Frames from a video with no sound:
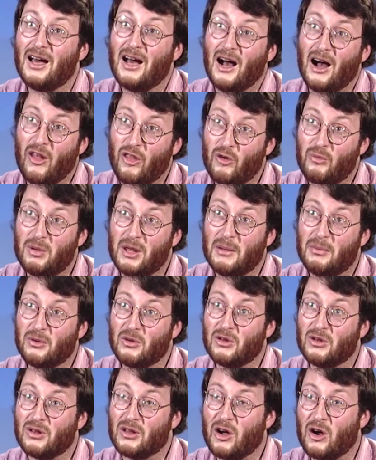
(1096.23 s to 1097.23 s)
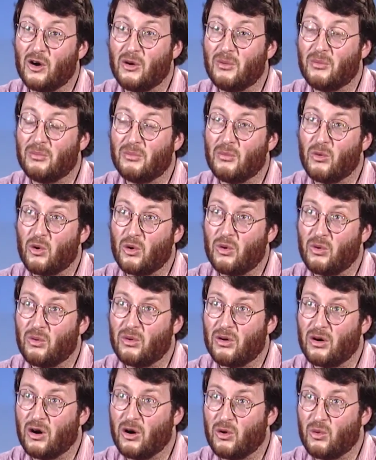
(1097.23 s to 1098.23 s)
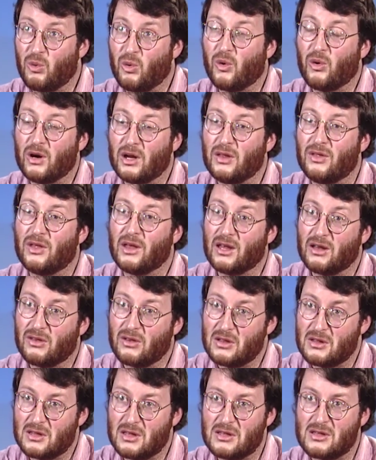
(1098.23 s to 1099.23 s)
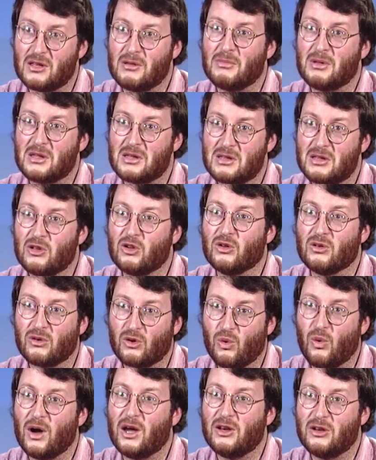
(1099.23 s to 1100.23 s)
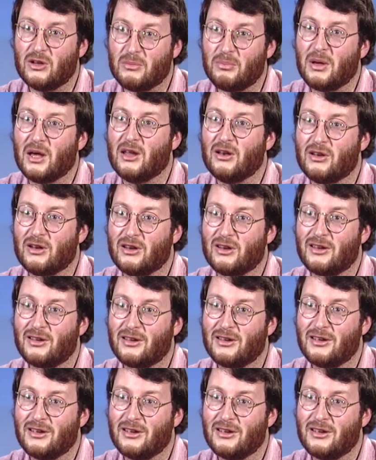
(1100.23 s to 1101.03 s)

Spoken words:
Other people are worried that the system is still quite dependent